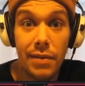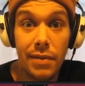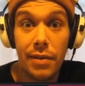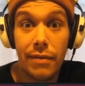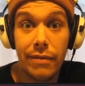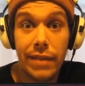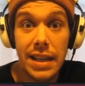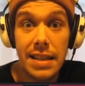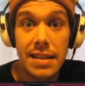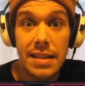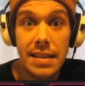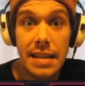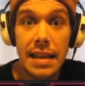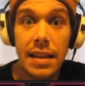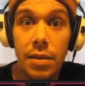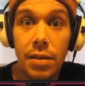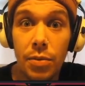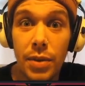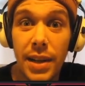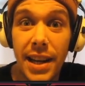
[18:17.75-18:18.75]
If you
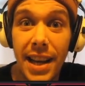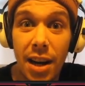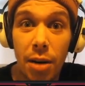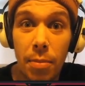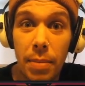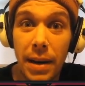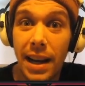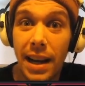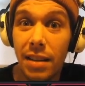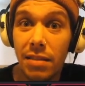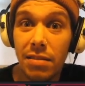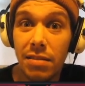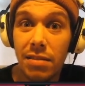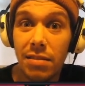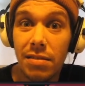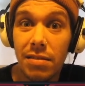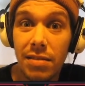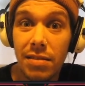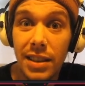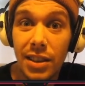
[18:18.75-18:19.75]
fancy it, it'll really help it out,
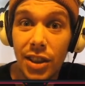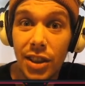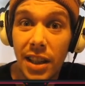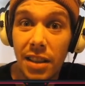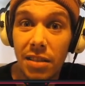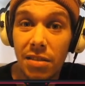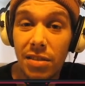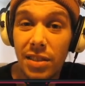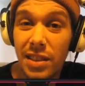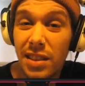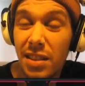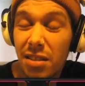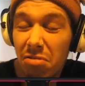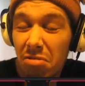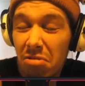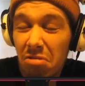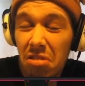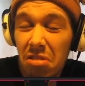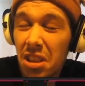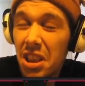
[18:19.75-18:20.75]
this channel, because it's
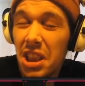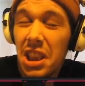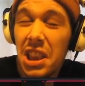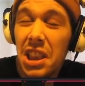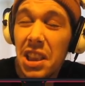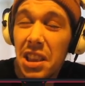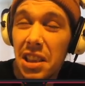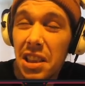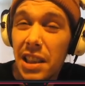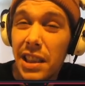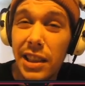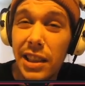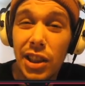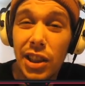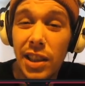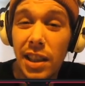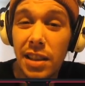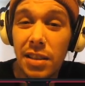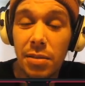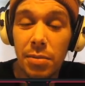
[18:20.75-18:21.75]
a teeny tiny
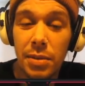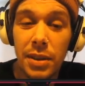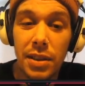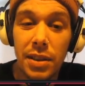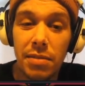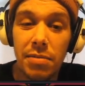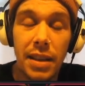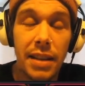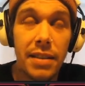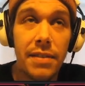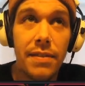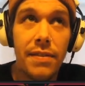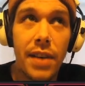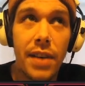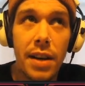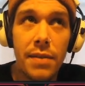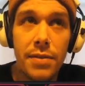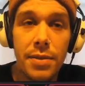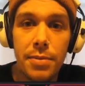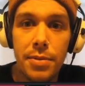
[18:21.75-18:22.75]
channel with like
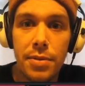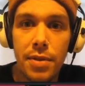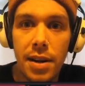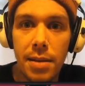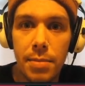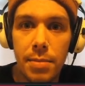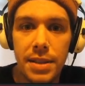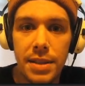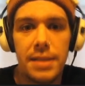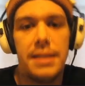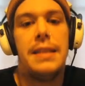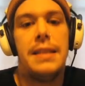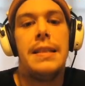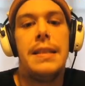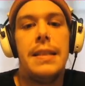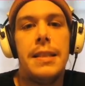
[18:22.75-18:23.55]
5 subscribers.